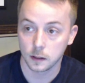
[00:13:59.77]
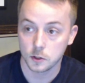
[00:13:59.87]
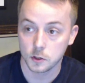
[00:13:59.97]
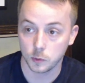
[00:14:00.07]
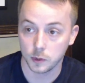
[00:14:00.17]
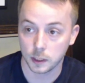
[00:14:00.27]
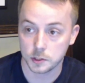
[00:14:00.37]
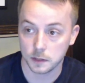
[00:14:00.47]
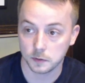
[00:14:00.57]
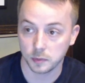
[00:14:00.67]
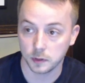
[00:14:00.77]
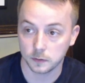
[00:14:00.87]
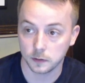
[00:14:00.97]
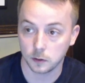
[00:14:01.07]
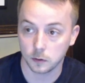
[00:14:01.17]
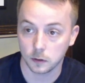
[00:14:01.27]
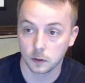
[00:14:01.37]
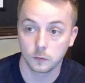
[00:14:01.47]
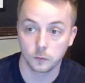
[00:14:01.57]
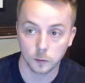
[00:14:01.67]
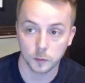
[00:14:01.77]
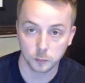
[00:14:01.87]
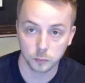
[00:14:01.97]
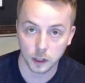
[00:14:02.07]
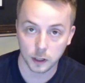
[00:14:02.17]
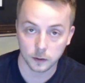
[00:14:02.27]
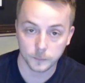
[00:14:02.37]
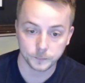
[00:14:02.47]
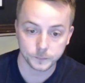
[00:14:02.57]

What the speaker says: so we actually have to place that order 4 months prior.